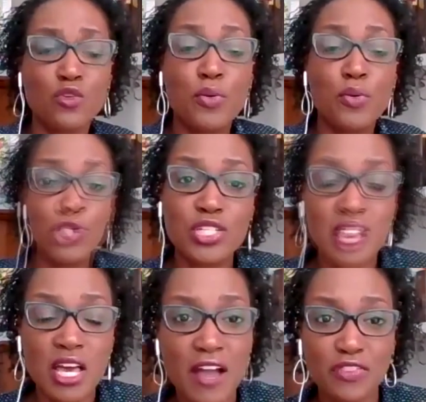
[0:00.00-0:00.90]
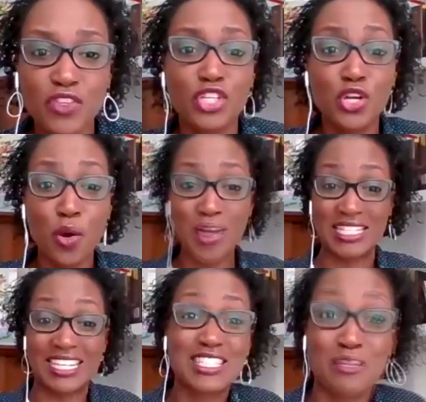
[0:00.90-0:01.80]
put yourself out there. You were
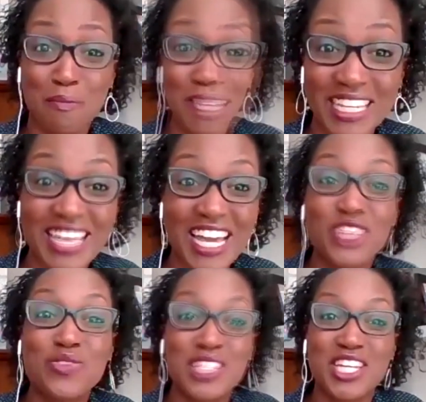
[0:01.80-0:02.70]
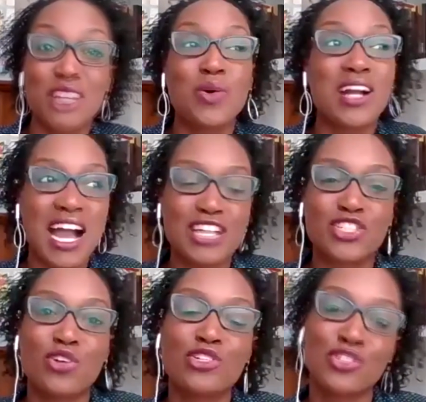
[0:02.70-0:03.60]
disciplined, like you did what God
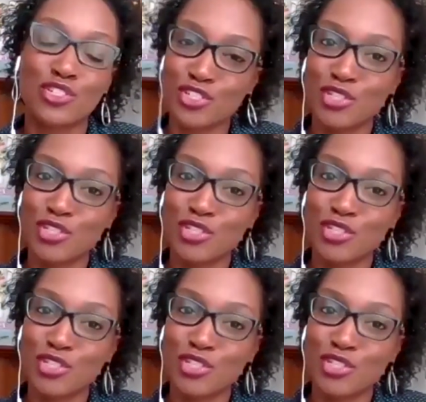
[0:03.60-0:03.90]
told you to